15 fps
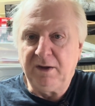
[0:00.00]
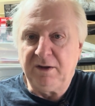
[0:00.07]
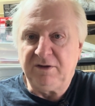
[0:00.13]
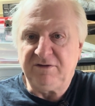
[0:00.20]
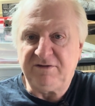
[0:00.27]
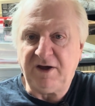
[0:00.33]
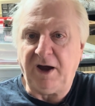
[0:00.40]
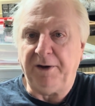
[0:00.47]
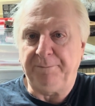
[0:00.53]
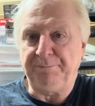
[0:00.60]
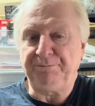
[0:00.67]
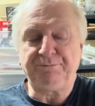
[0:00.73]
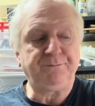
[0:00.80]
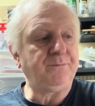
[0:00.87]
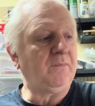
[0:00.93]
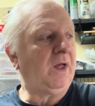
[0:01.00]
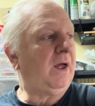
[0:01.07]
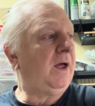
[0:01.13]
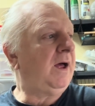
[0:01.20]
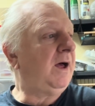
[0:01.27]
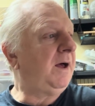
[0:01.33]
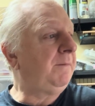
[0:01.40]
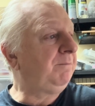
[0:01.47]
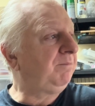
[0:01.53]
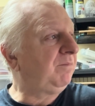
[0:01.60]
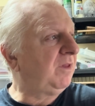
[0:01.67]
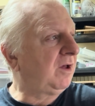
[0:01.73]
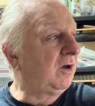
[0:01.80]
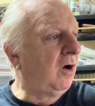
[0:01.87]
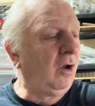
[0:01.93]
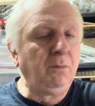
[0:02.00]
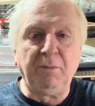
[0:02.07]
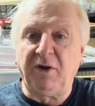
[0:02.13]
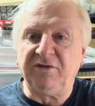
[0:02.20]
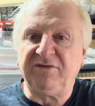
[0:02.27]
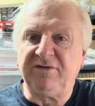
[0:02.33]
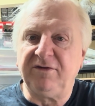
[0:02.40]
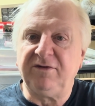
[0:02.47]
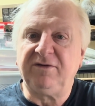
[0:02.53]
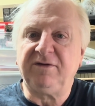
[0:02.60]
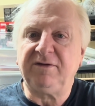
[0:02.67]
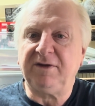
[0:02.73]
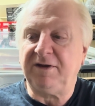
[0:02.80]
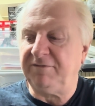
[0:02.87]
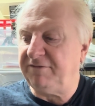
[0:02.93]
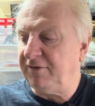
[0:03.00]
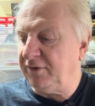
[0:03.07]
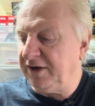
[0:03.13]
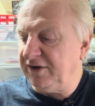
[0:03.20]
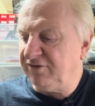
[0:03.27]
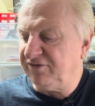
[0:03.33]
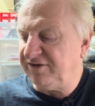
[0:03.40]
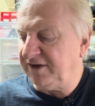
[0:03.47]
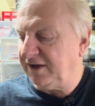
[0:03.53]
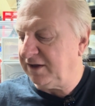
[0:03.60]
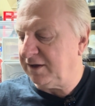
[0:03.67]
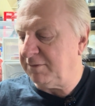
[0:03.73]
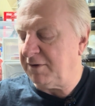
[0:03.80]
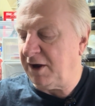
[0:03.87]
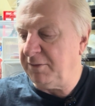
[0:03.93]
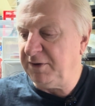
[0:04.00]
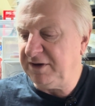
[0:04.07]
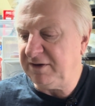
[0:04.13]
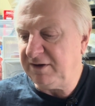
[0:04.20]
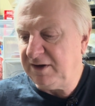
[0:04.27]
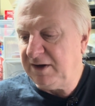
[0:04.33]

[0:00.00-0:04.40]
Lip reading: So the gold monsters are very interesting at the moment.